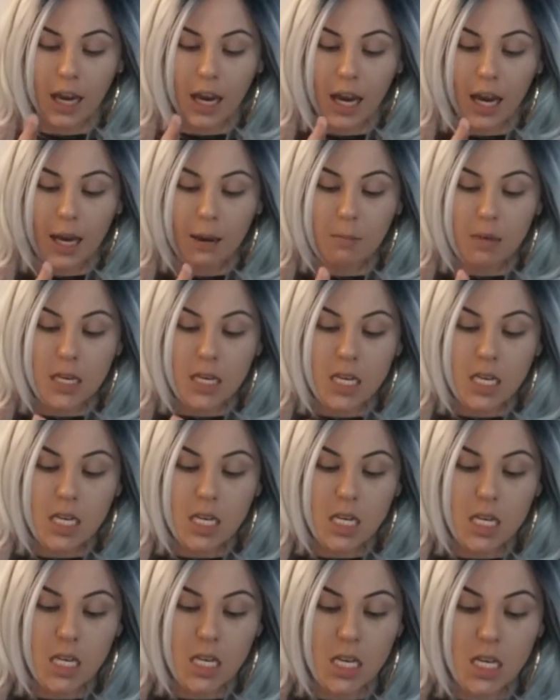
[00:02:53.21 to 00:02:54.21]
I
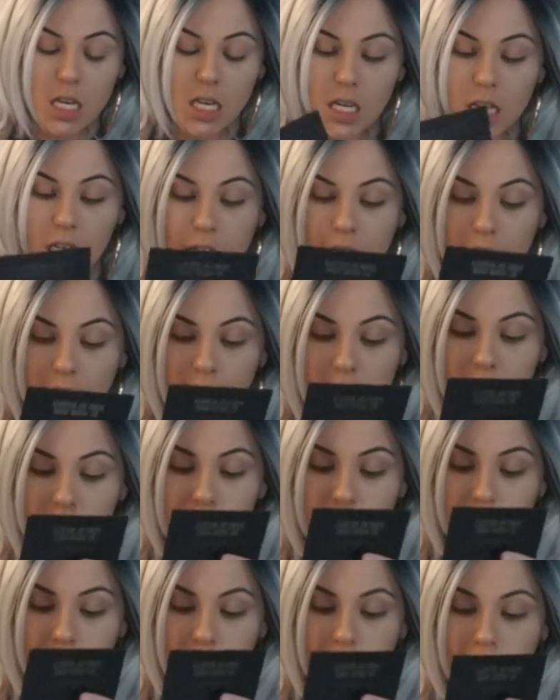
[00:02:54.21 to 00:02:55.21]

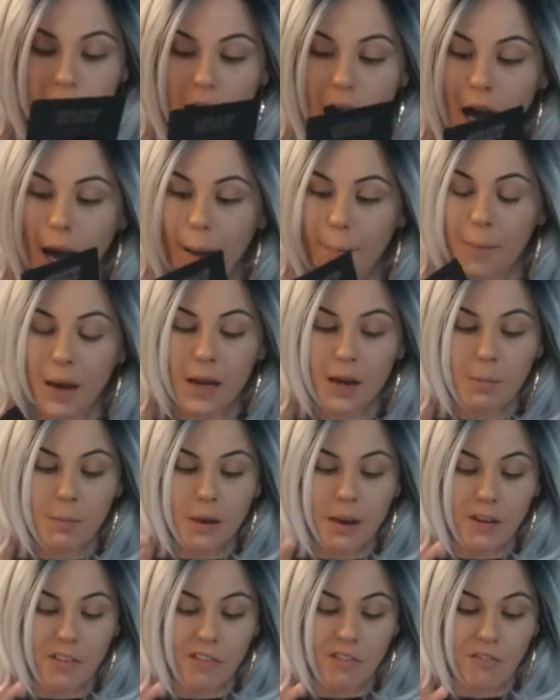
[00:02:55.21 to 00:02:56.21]
mean, I'm not a
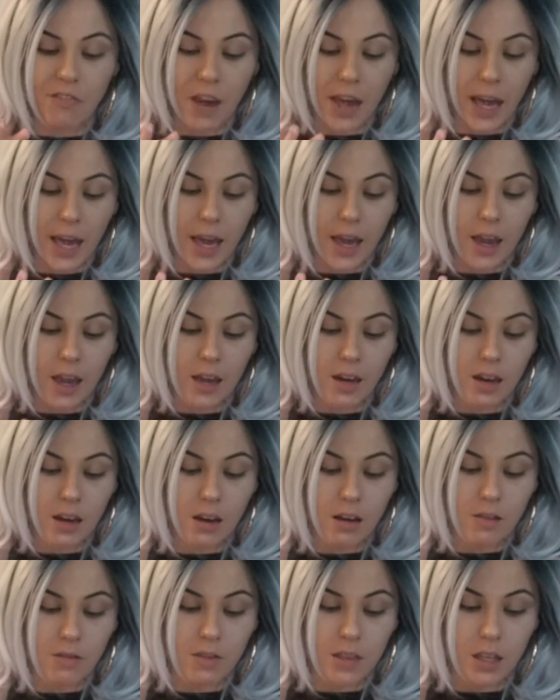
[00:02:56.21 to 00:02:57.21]
big fan
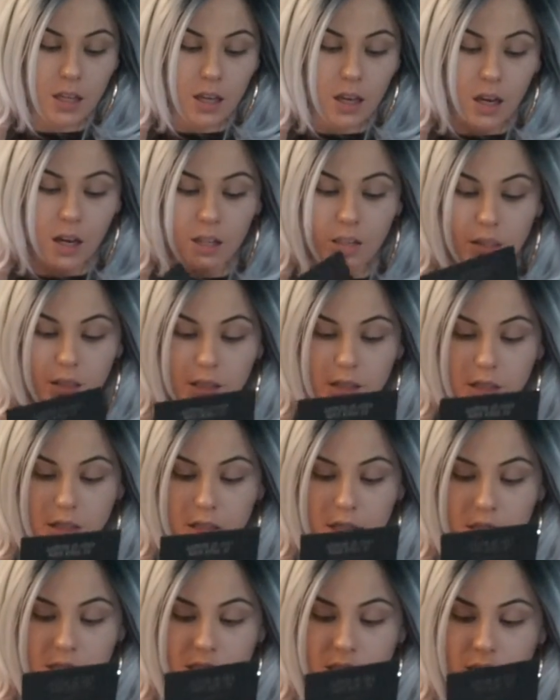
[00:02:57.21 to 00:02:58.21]
of the colors
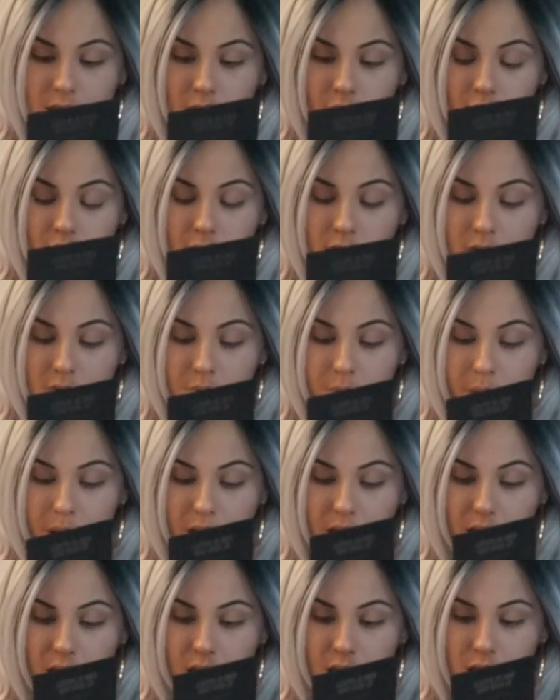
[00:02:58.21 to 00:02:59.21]
itself
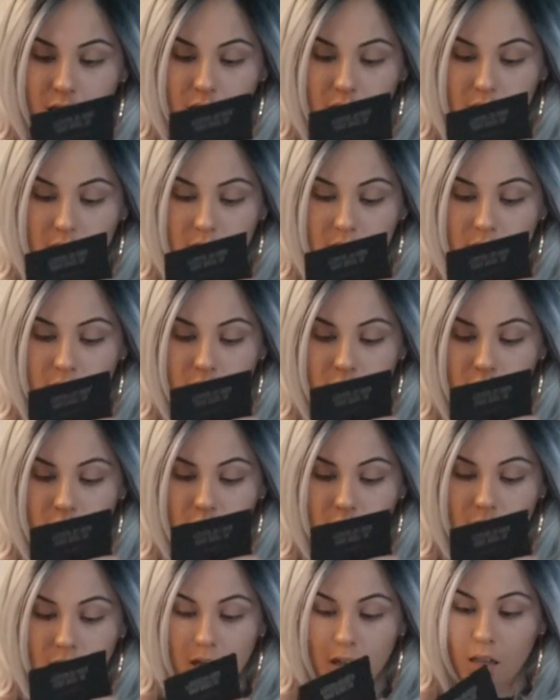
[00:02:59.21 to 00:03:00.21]
because
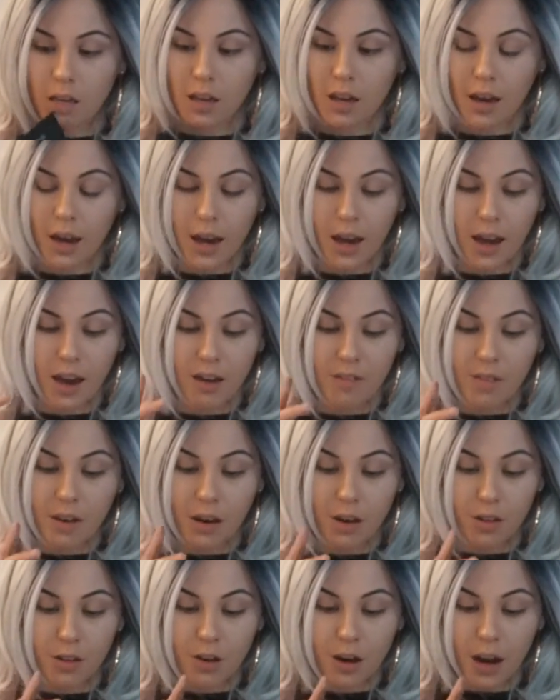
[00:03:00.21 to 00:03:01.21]
I have
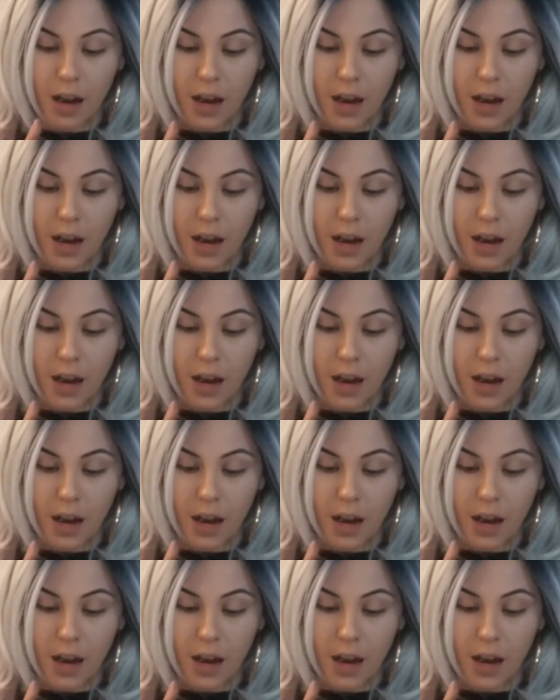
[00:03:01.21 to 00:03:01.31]
other